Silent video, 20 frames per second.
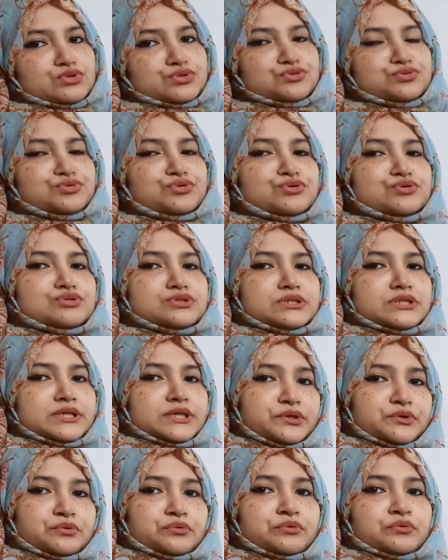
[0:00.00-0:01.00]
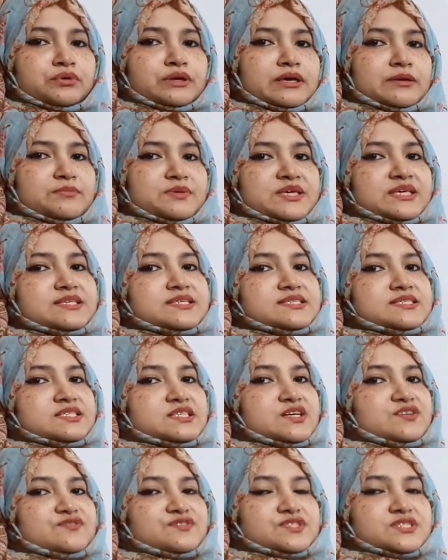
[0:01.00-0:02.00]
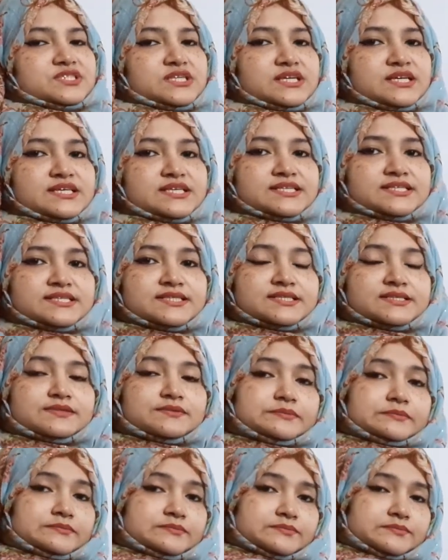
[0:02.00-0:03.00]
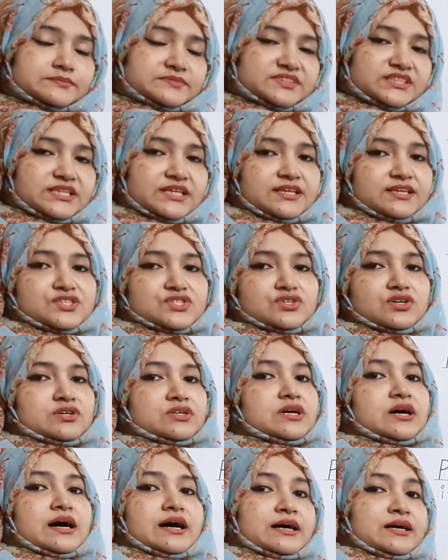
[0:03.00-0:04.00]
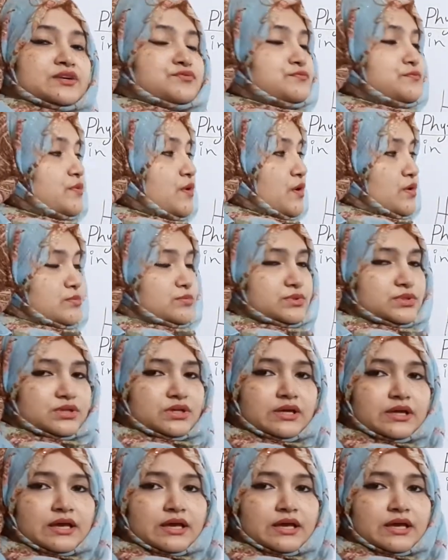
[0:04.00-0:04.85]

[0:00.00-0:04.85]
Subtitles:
no new chemical substance is or are formed,